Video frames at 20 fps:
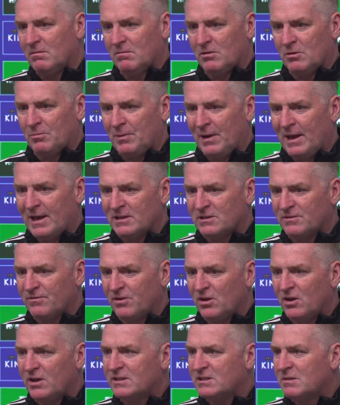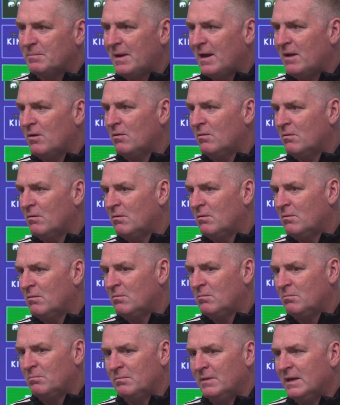The players have learnt about
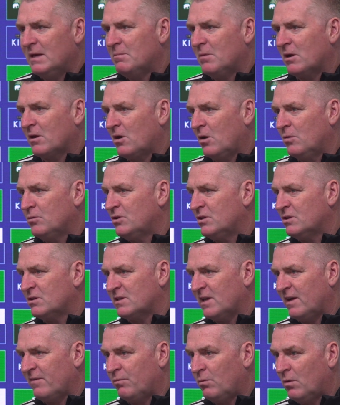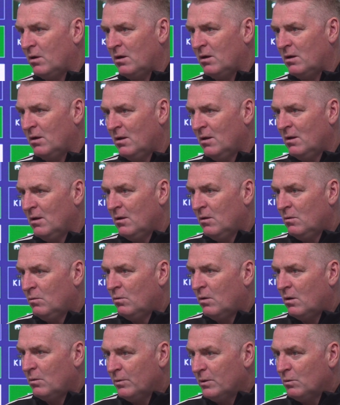me and my coaching staff
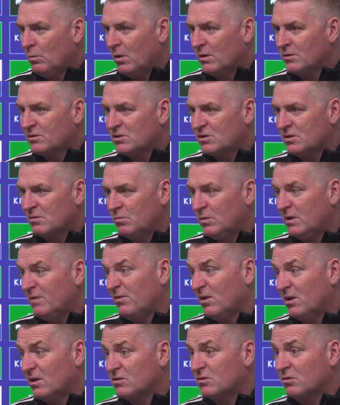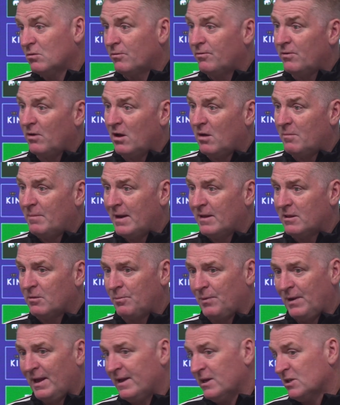what we want, and we've learnt an awful lot about the
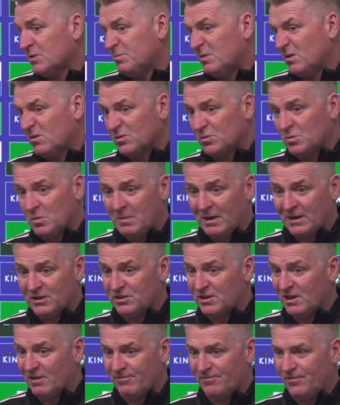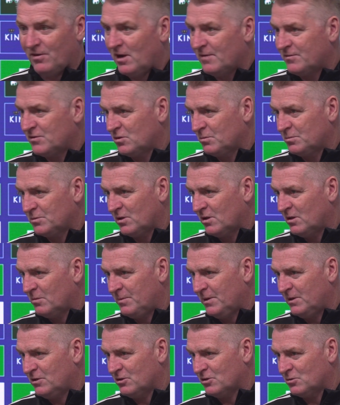players because we managed to get 5 subs on the
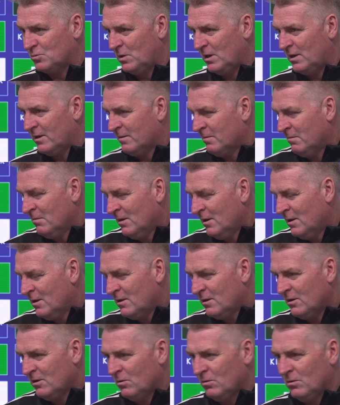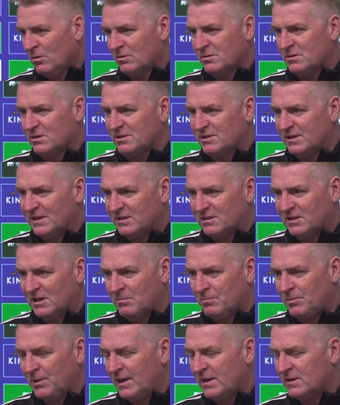pitch as well and, looked at
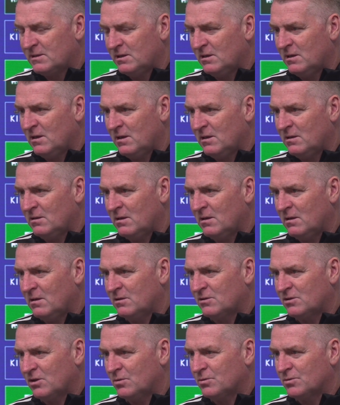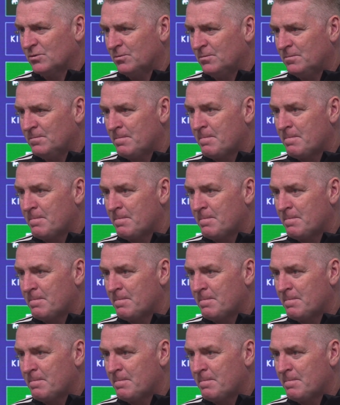16 players in total.